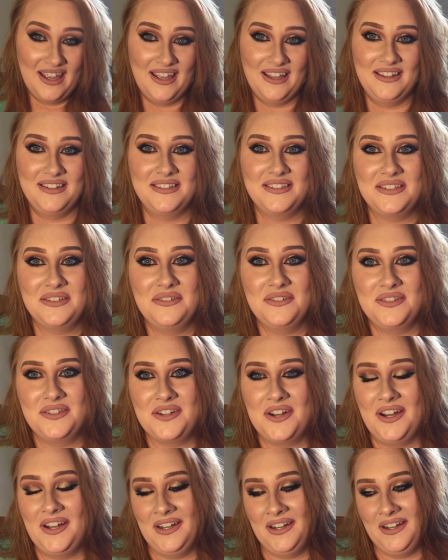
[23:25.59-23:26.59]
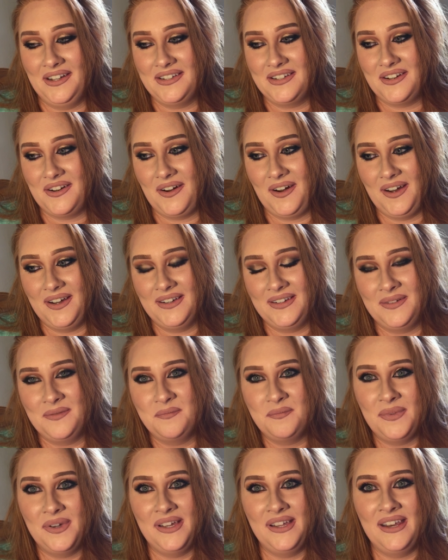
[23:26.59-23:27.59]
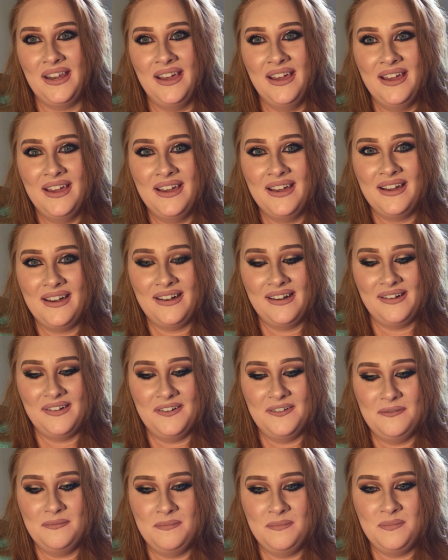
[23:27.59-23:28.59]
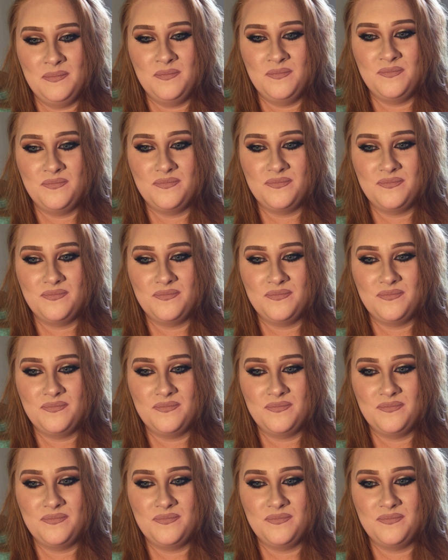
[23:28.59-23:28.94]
and still trying not to cry, but um,